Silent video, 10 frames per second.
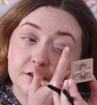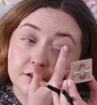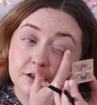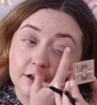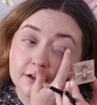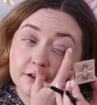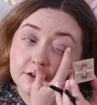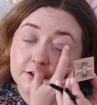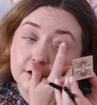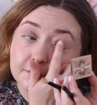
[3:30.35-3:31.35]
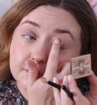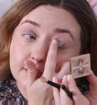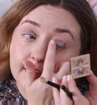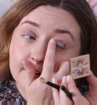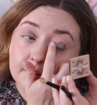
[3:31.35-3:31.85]
Charlotte's Cream
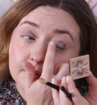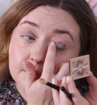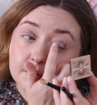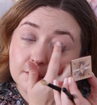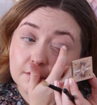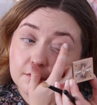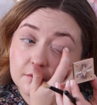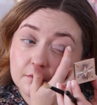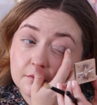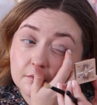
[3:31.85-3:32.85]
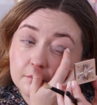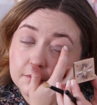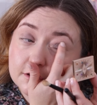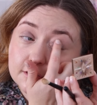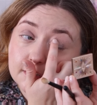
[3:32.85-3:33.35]
Shadows,
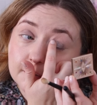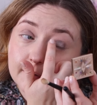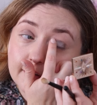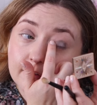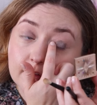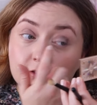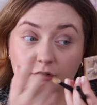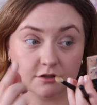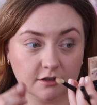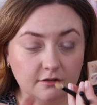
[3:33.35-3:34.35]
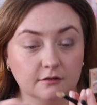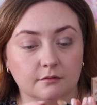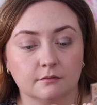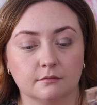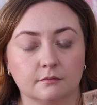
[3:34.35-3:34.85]
but just in a powder version.